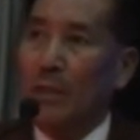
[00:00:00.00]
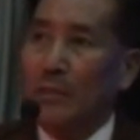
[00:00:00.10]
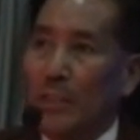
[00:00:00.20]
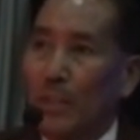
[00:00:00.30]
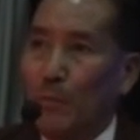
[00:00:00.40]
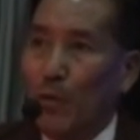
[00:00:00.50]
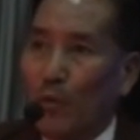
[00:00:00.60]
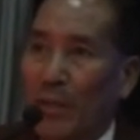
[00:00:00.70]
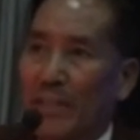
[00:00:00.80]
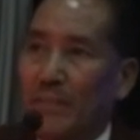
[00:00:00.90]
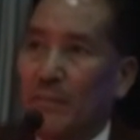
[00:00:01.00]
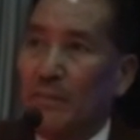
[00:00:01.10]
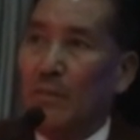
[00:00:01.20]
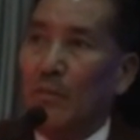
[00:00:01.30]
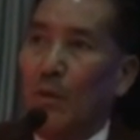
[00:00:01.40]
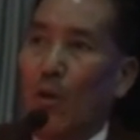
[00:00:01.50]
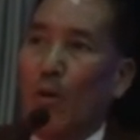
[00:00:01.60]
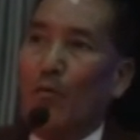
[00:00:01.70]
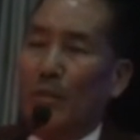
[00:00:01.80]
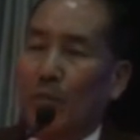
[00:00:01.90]
senior bureaucrats, All
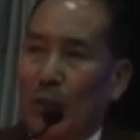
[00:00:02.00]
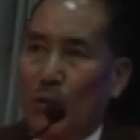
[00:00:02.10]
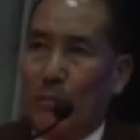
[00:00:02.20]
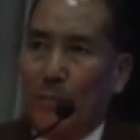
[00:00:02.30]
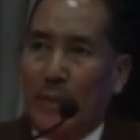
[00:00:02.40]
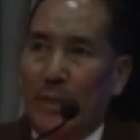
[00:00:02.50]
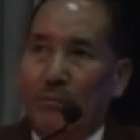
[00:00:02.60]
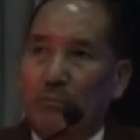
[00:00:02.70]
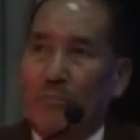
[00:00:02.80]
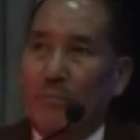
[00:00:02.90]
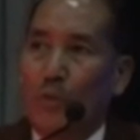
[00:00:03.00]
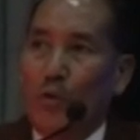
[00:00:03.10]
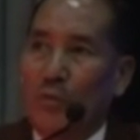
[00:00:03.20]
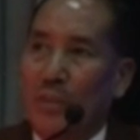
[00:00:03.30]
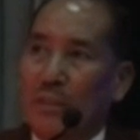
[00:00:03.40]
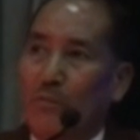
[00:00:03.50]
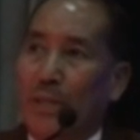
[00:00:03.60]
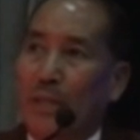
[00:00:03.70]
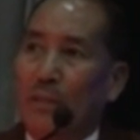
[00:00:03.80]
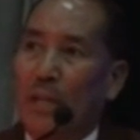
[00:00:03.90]
of us cannot become doctors,
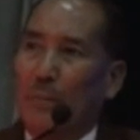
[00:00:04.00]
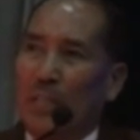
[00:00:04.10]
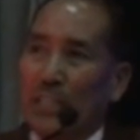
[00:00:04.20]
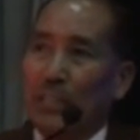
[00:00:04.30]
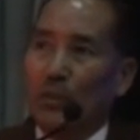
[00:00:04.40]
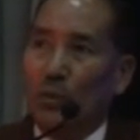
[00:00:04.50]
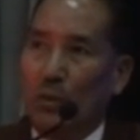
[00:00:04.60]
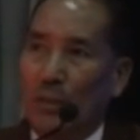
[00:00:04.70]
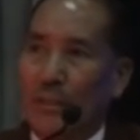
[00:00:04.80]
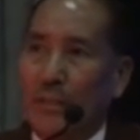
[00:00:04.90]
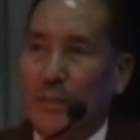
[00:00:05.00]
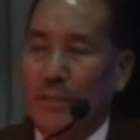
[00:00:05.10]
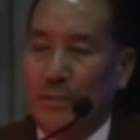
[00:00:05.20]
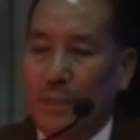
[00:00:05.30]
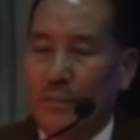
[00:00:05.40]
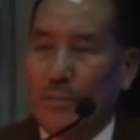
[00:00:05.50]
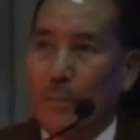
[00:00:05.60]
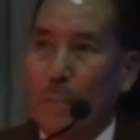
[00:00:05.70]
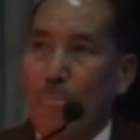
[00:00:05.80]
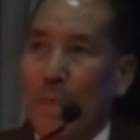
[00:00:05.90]
very eminent interest.
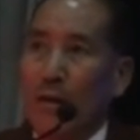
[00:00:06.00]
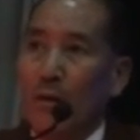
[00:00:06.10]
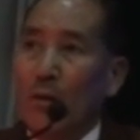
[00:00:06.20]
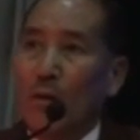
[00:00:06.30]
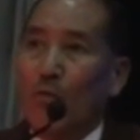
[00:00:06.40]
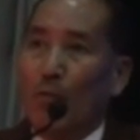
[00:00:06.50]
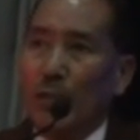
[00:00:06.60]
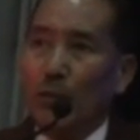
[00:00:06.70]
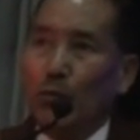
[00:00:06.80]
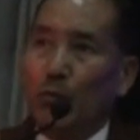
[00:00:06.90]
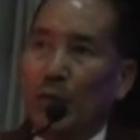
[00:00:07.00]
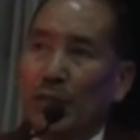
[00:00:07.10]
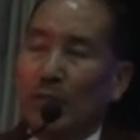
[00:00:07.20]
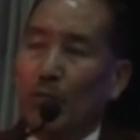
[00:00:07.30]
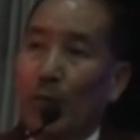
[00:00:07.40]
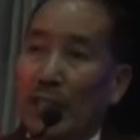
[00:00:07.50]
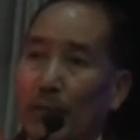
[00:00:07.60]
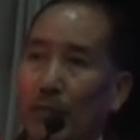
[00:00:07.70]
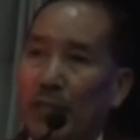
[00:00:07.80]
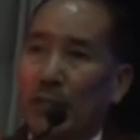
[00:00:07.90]
What you should do is,
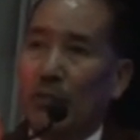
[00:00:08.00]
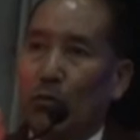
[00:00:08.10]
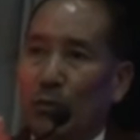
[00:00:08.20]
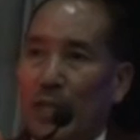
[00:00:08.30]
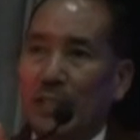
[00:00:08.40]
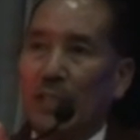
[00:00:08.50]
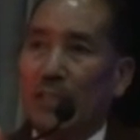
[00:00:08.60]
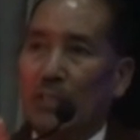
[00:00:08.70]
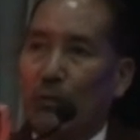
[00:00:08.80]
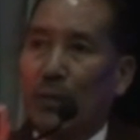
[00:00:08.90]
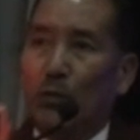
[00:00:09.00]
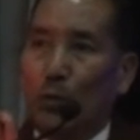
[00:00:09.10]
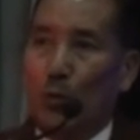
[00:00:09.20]
whatever the society has given to